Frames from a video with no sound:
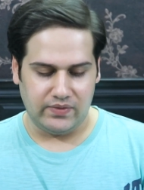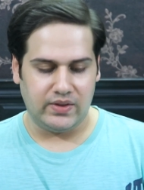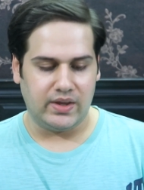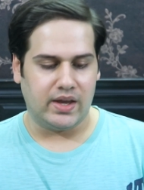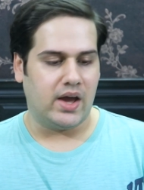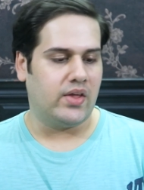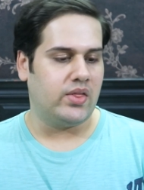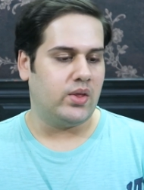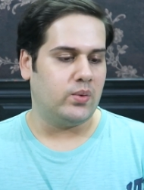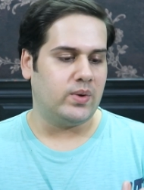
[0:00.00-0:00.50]

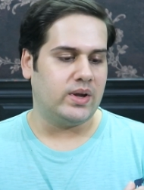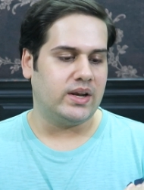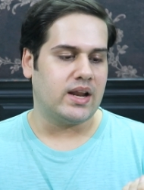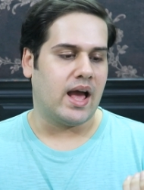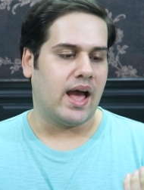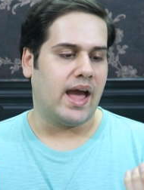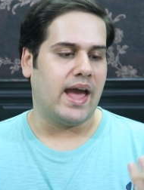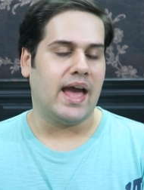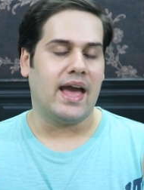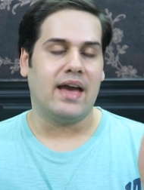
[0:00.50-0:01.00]
The other
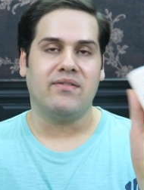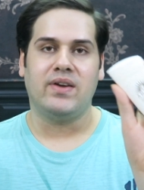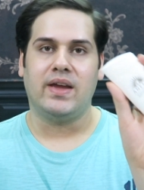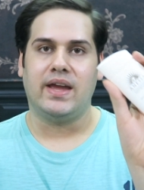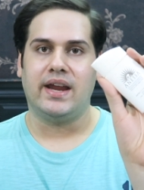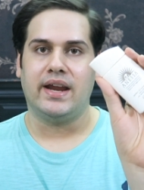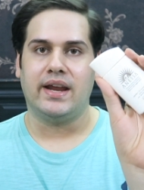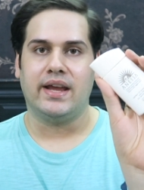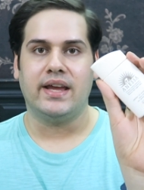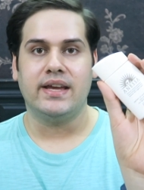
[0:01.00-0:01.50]
one I have
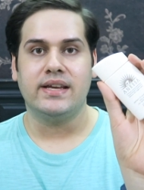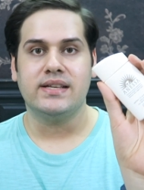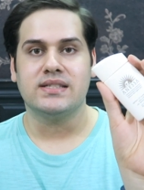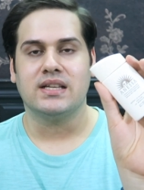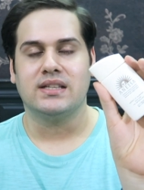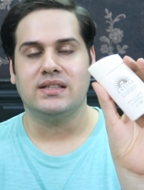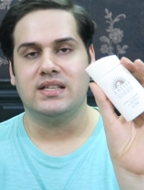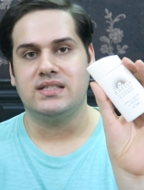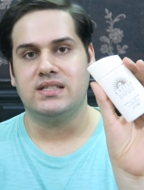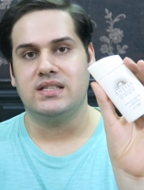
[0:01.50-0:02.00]
here
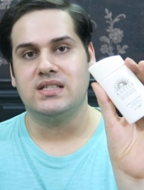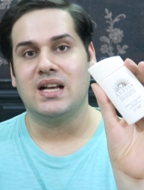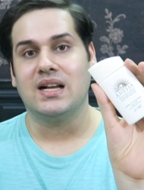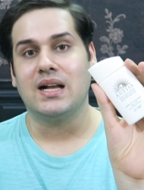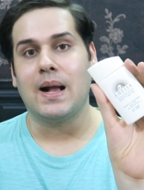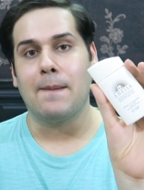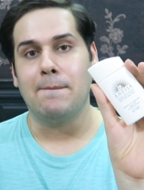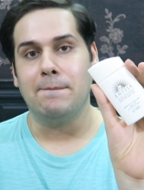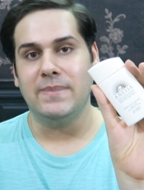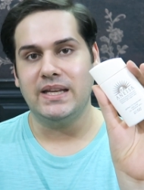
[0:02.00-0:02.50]
is, this is a
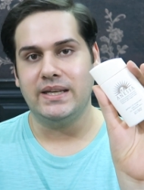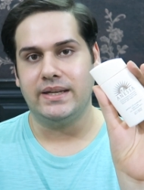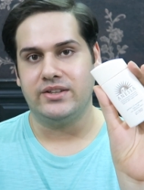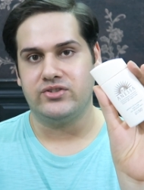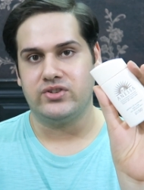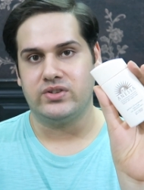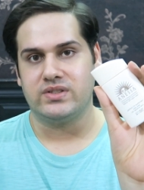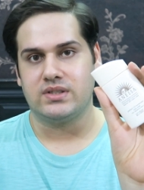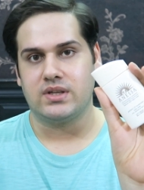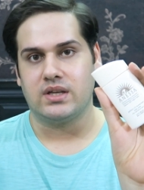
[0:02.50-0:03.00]

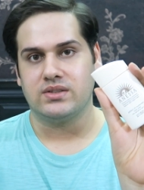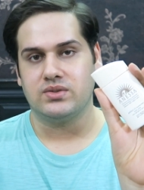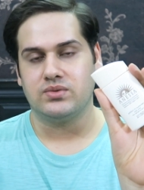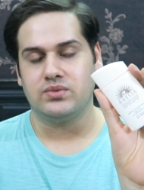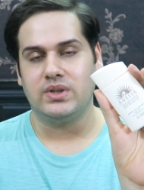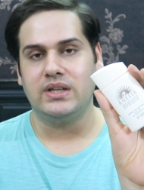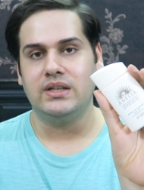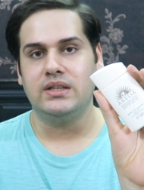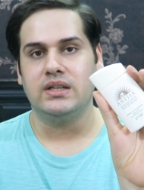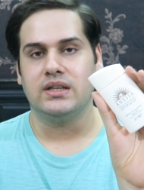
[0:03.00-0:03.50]
combination
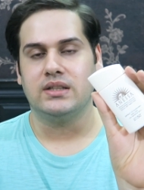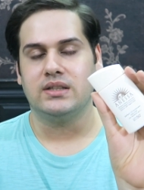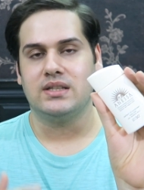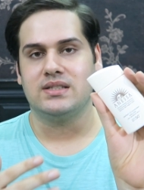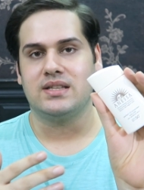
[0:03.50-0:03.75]
sunscreen.